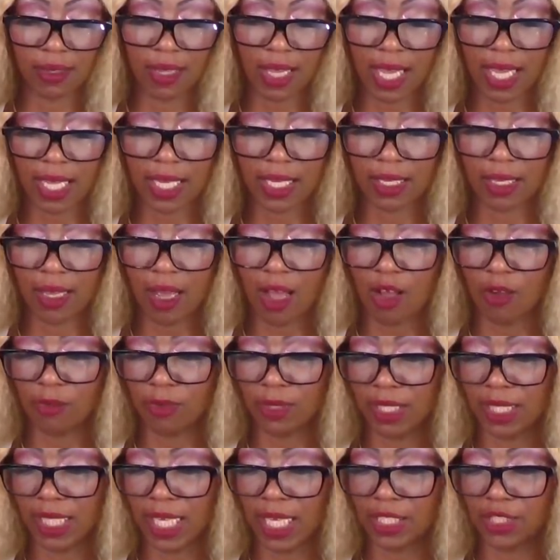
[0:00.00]
Okay. I hope
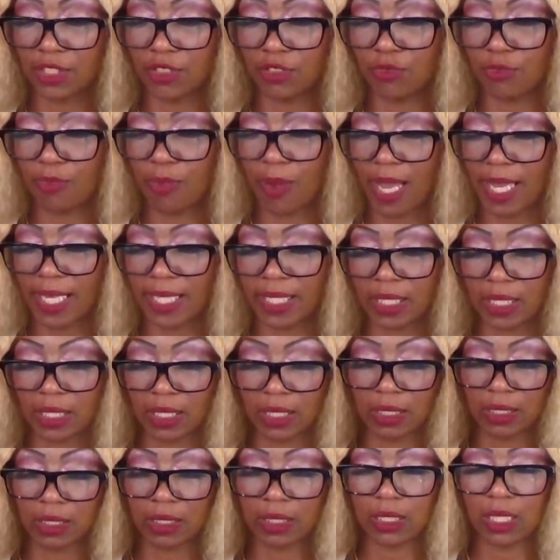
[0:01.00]
this ain't you,
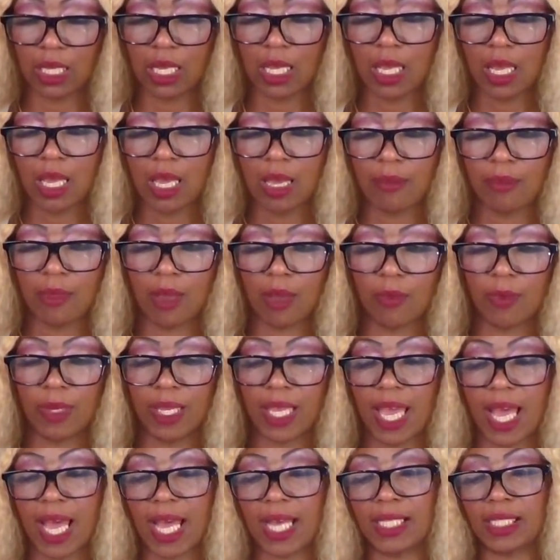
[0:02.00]
Pisces. But we
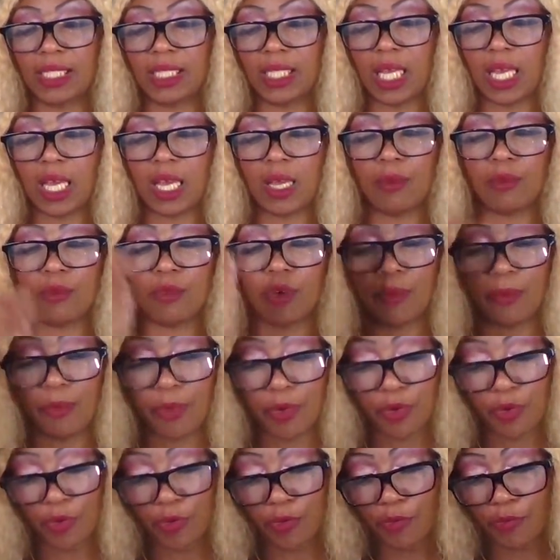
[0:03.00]
got um,
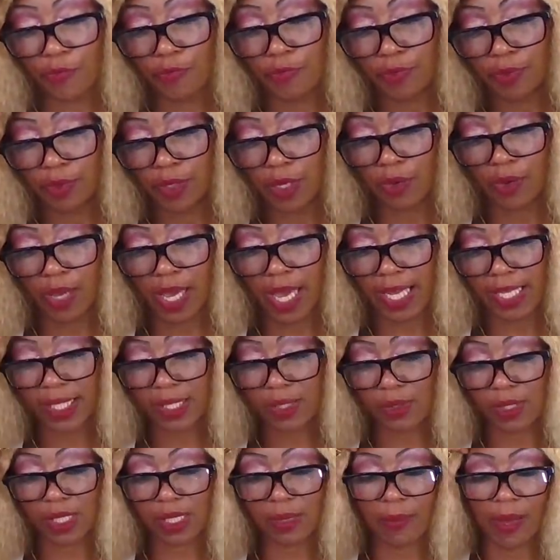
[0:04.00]
remove. Okay.
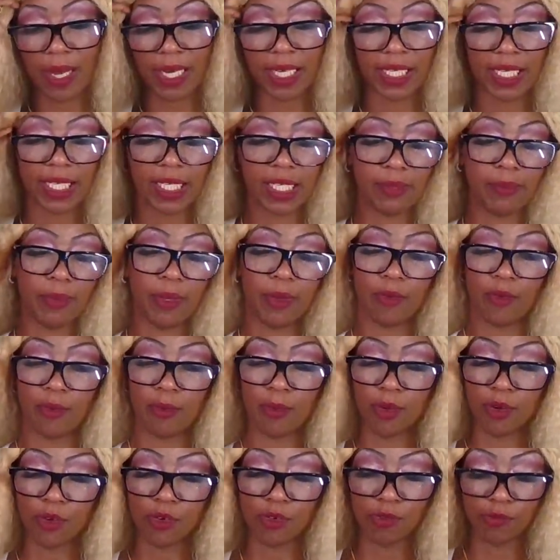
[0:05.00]
So somebody needs to be
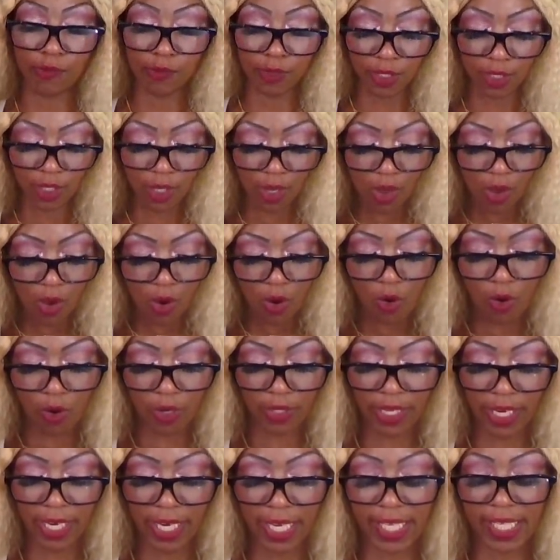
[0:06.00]
removed, or
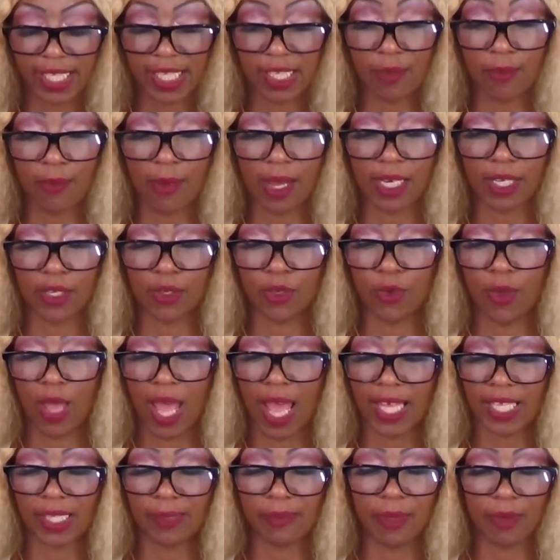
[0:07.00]
there is somebody who
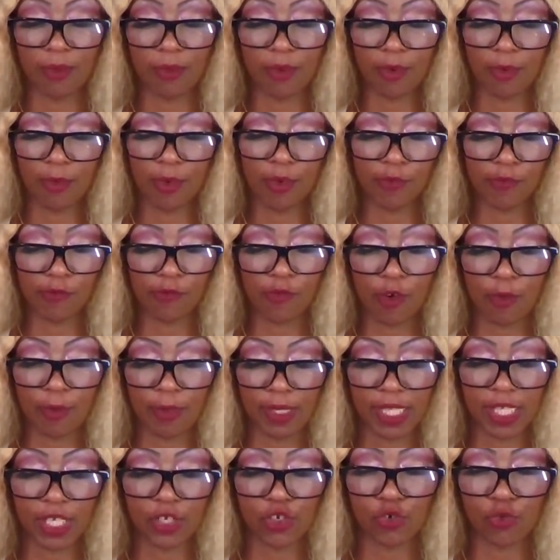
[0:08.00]
has been removed from
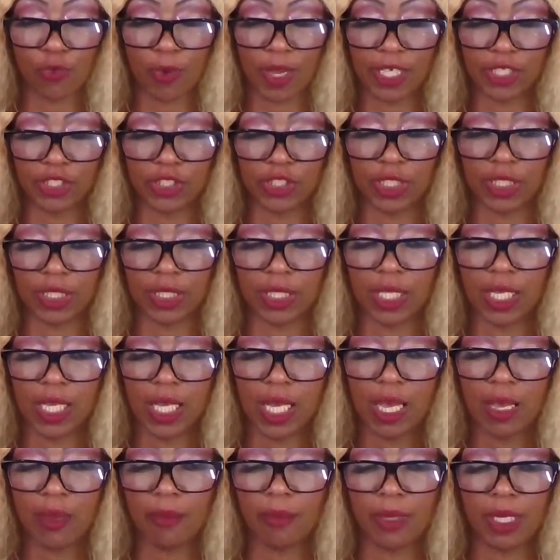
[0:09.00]
a situation,
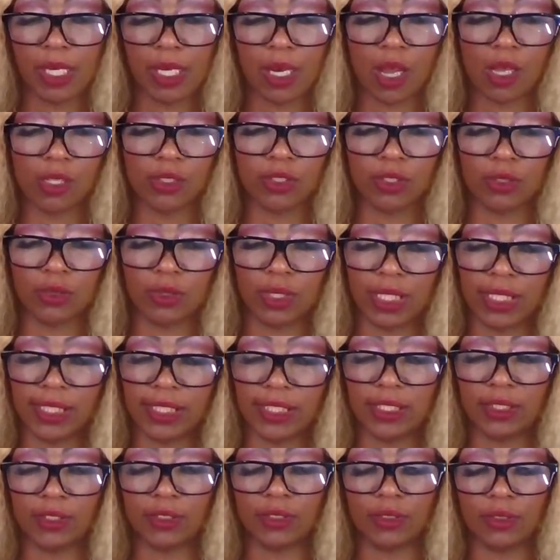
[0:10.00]
but it also
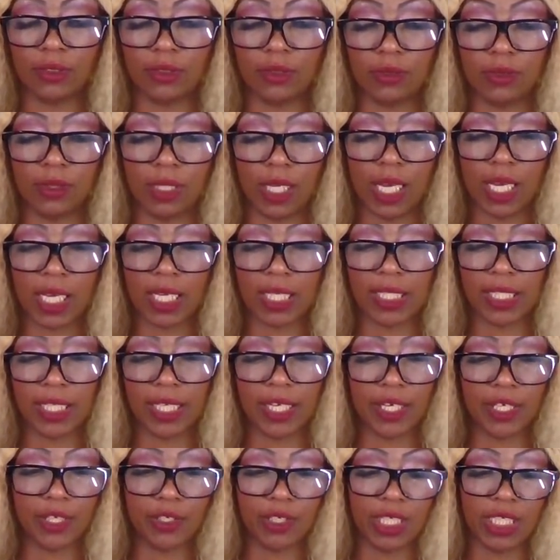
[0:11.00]
needs to uh,
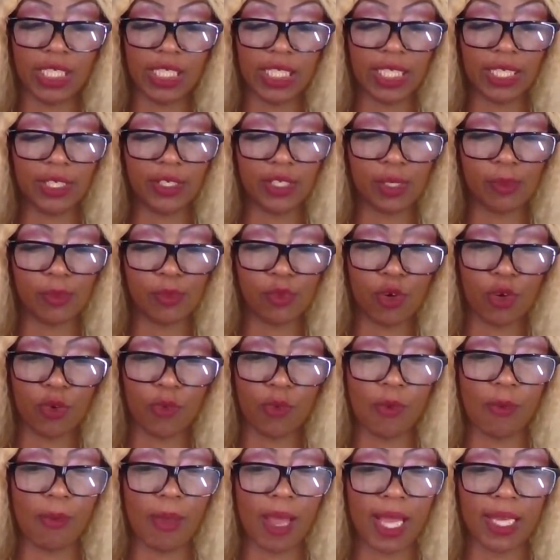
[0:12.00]
clear. You need to clear some sort of
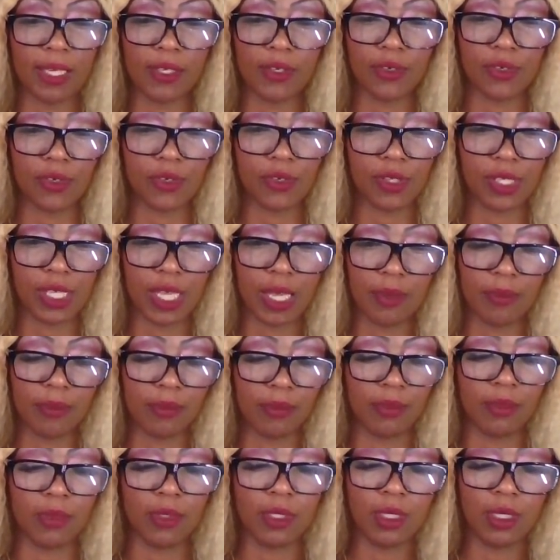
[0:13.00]
reminders or
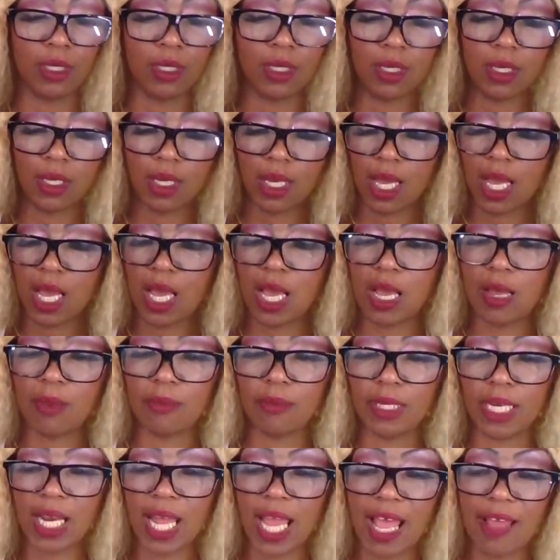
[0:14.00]
something. Um,
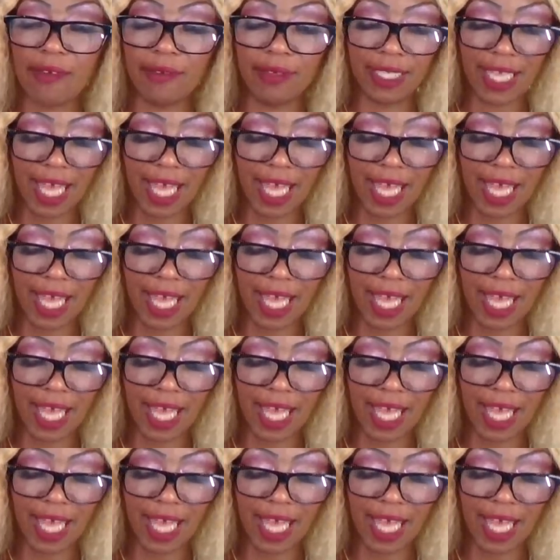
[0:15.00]
but I have a